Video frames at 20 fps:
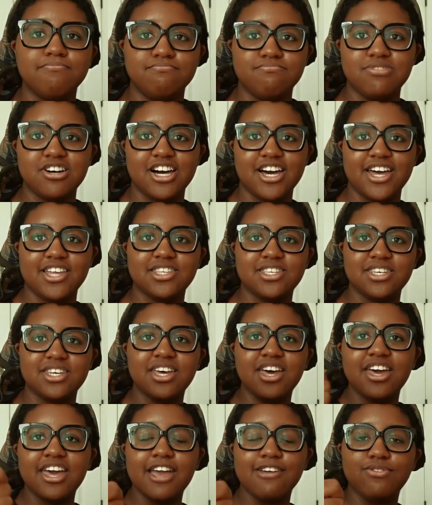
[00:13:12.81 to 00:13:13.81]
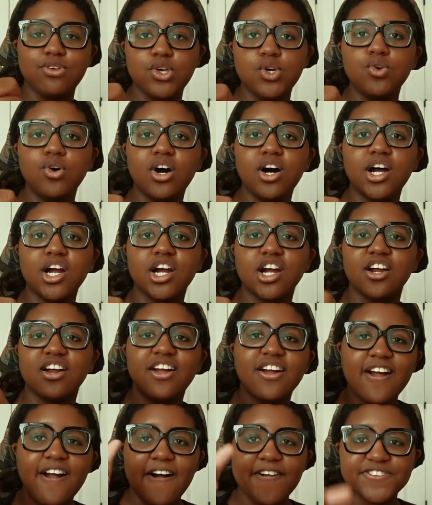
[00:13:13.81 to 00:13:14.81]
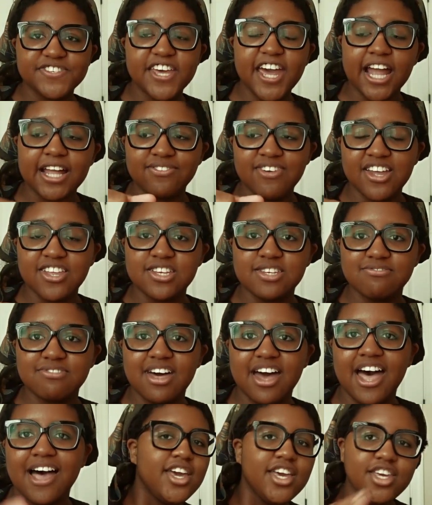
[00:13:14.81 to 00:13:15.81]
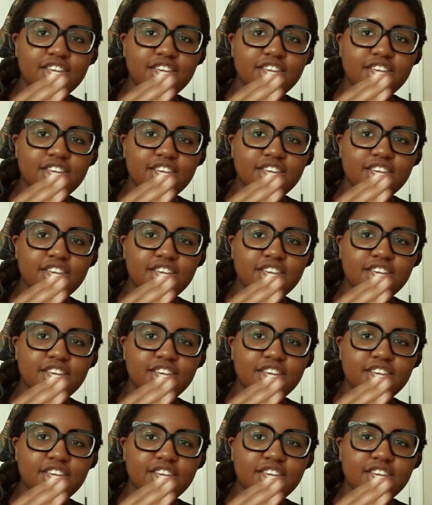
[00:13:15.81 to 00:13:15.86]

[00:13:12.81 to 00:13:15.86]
But if you are, take advantage of that.